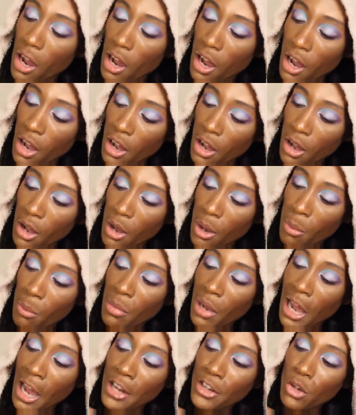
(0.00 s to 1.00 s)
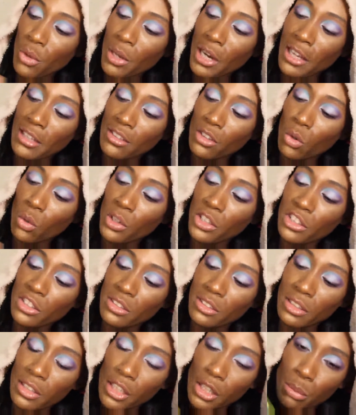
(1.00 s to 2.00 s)
um I know it has the
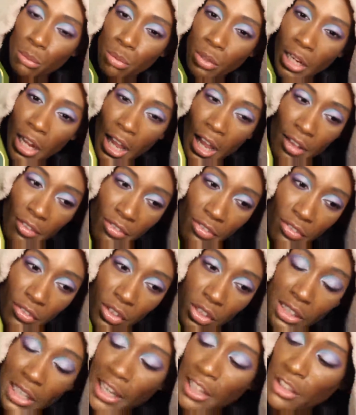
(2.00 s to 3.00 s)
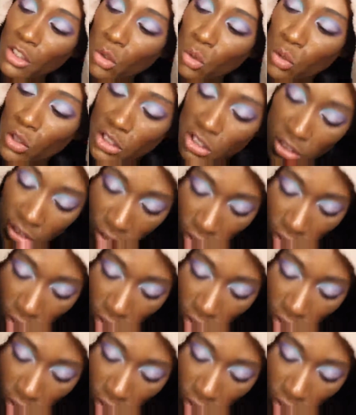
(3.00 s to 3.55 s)
oranges in here, but I feel like the oranges